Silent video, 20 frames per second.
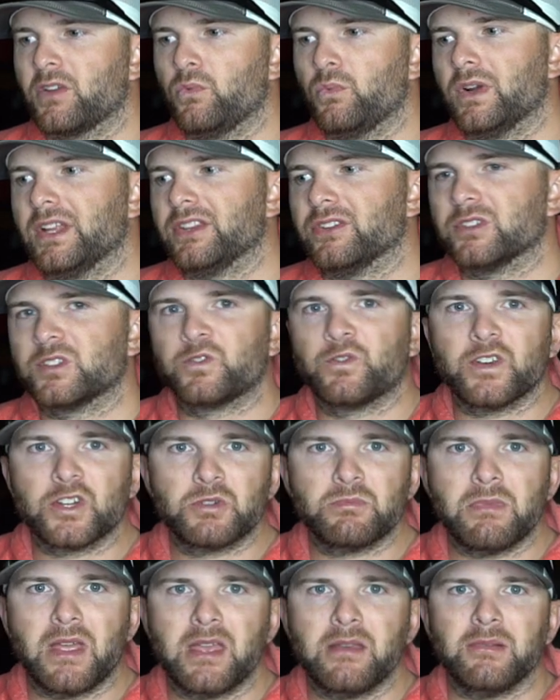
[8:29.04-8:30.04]
when those
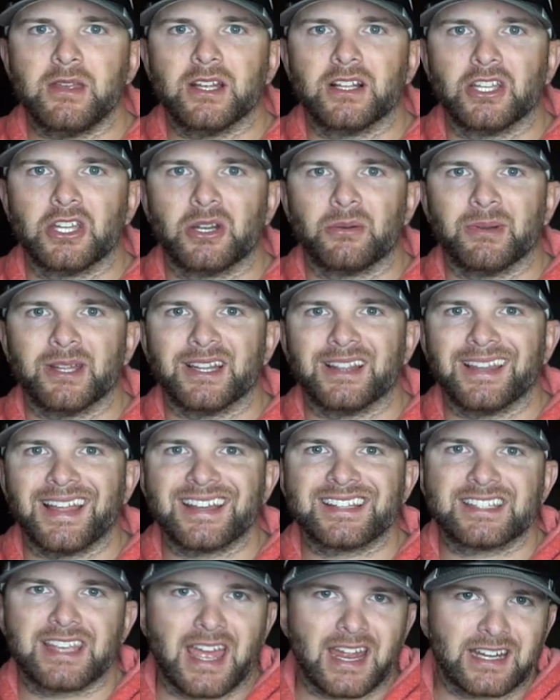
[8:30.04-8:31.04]
fish may be a little bit
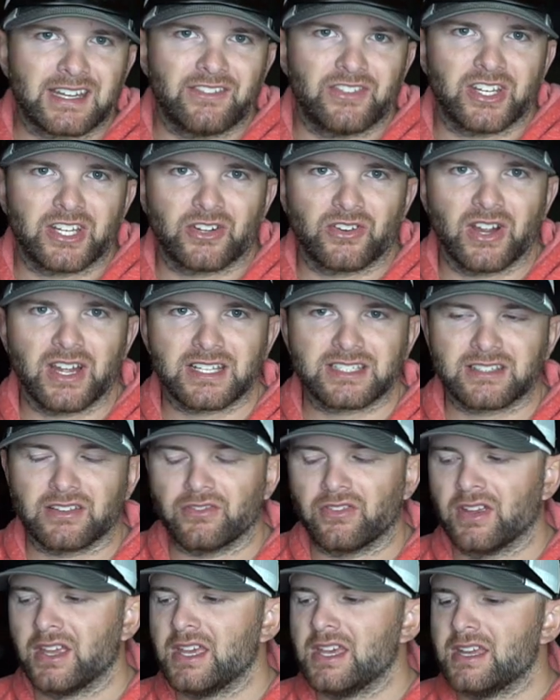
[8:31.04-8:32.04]
less active and
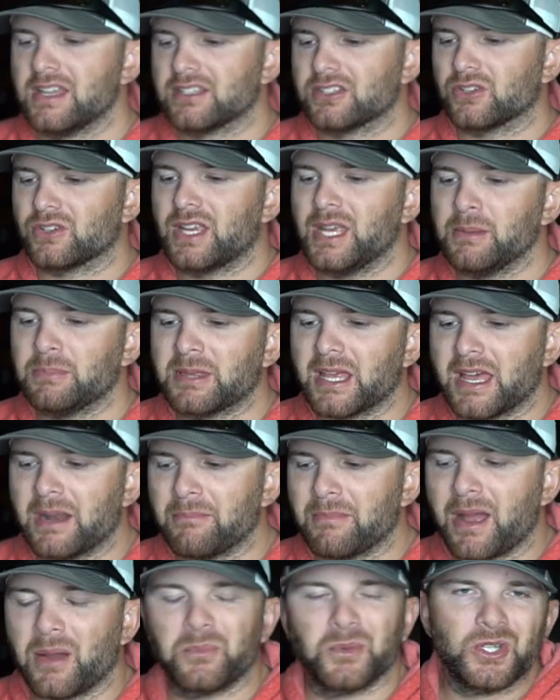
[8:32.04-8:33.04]
aggressive. So keep that in
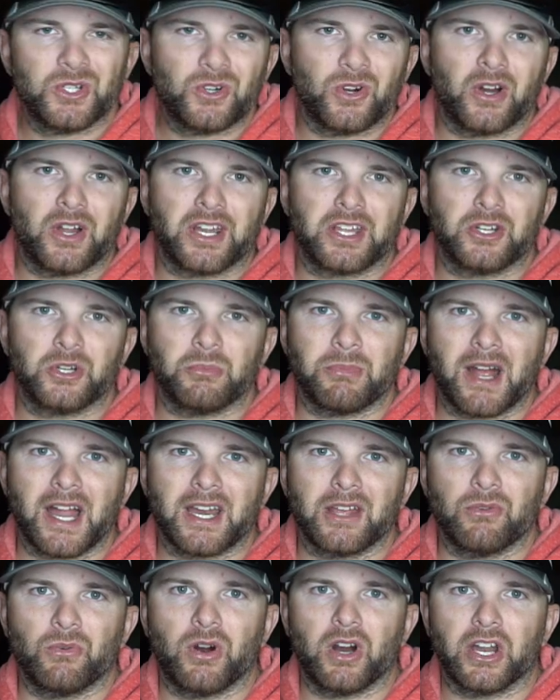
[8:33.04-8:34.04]
mind when you go out on your
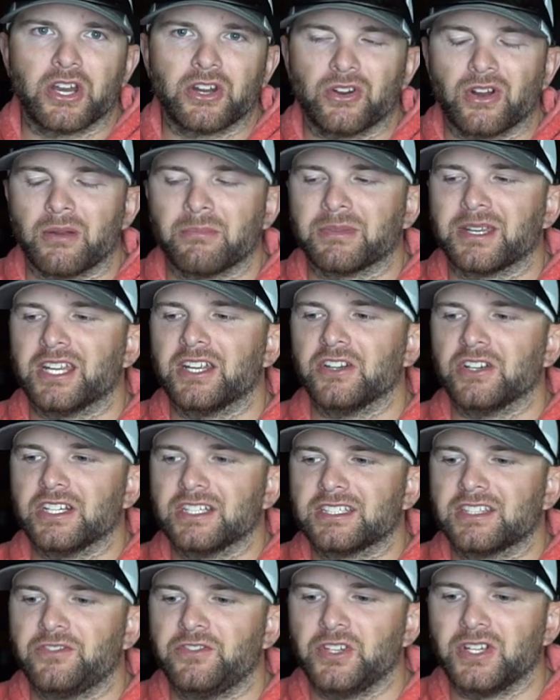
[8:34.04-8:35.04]
body of water. I'm
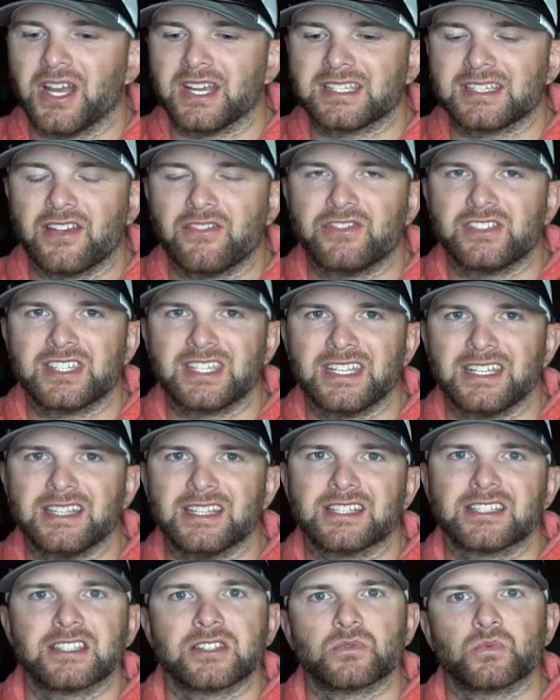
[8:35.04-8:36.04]
curious if you guys have seen
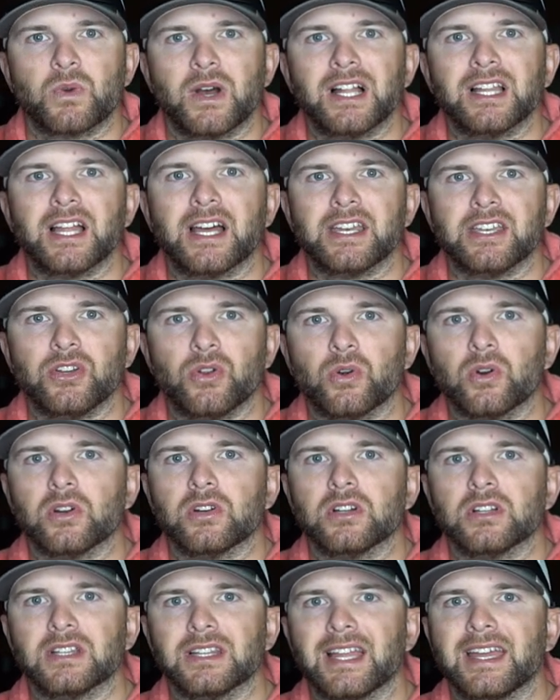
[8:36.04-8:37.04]
this as well on
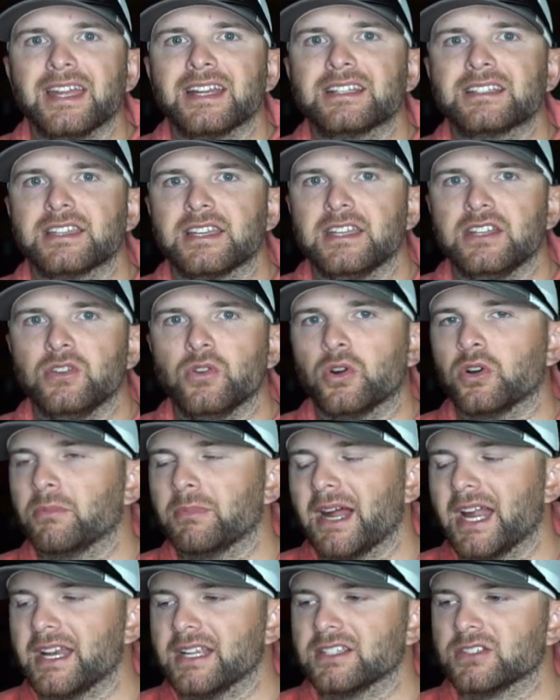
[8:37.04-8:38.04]
your lakes and your
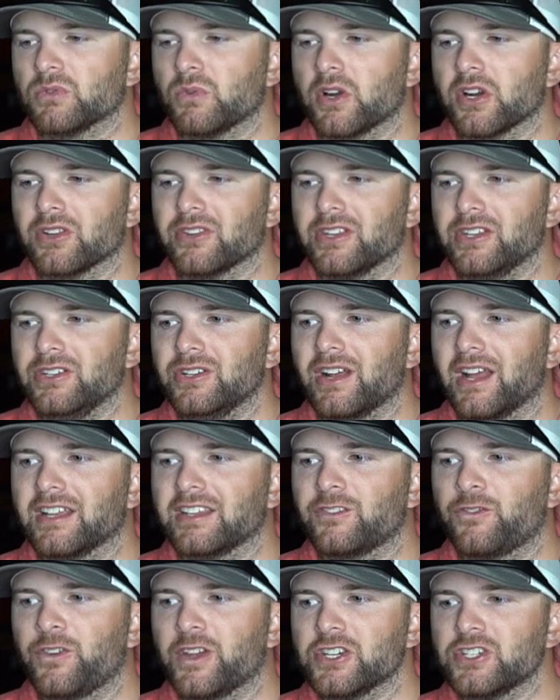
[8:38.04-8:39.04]
bodies of water that you
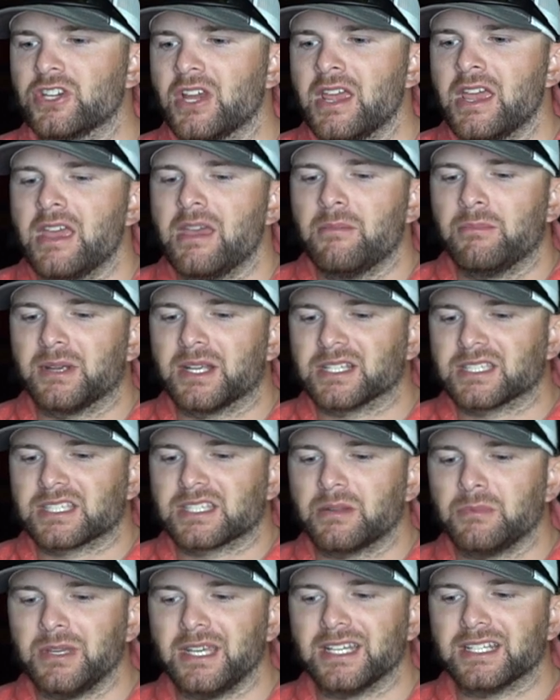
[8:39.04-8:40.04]
guys fish, because
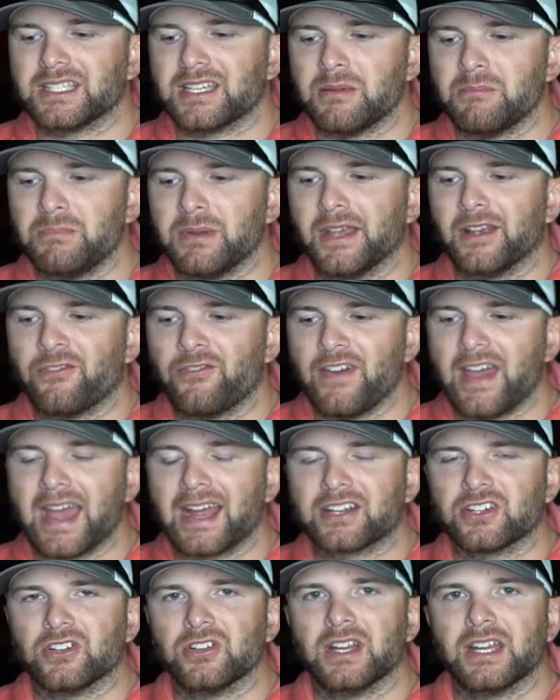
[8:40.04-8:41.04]
to me it's a big
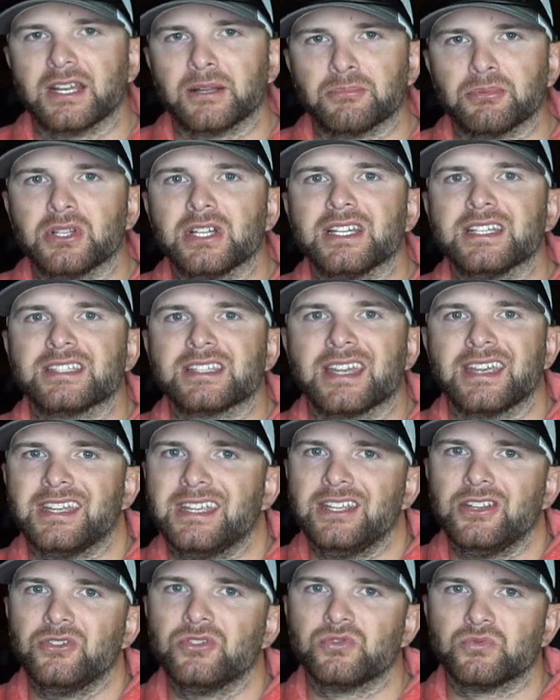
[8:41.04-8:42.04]
factor and it plays a
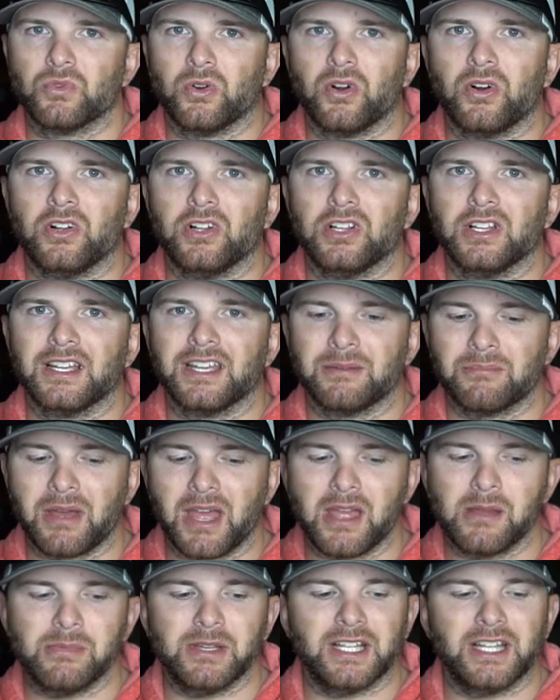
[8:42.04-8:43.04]
huge role in
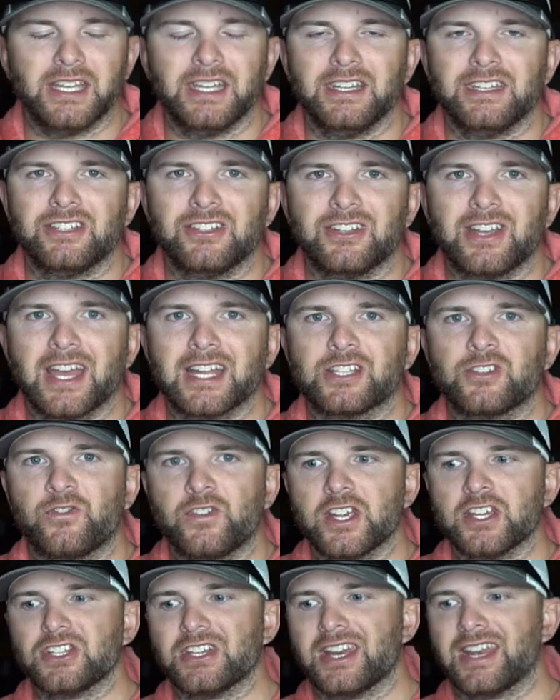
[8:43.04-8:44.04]
my ability to catch
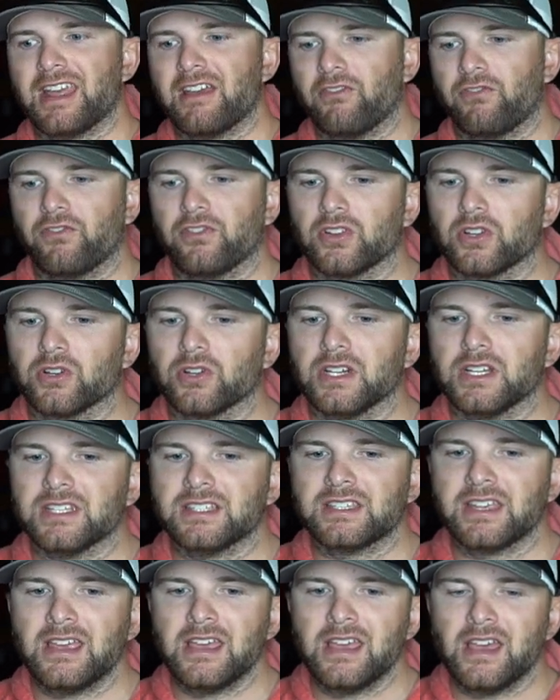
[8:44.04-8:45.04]
fish and have
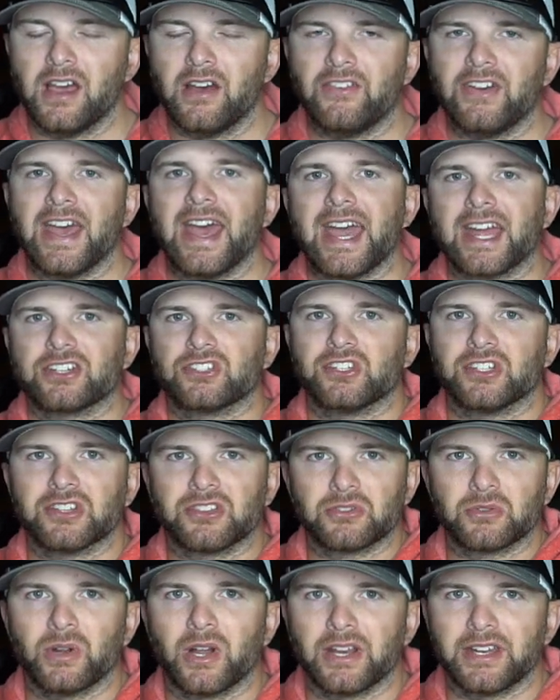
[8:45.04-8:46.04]
flurries of action
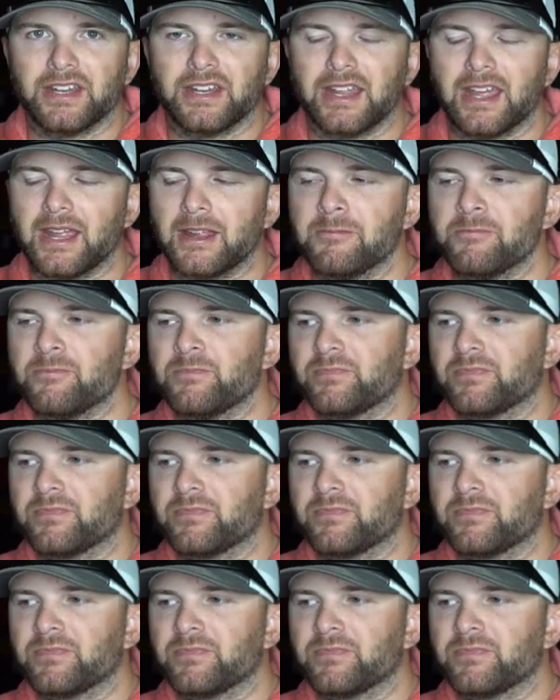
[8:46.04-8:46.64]
throughout a day.